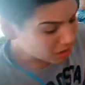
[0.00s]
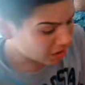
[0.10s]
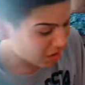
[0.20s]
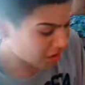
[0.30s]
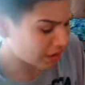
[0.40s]

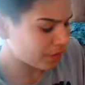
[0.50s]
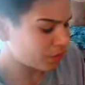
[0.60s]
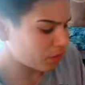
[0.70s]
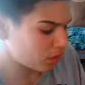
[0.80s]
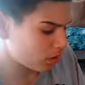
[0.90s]
I have
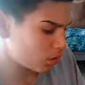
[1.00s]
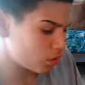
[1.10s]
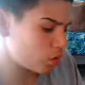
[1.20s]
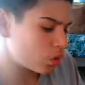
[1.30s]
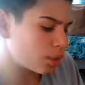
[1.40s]

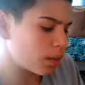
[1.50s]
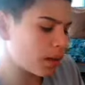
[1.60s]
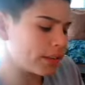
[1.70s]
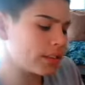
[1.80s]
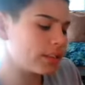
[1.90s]
two
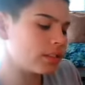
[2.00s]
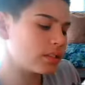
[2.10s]
bodies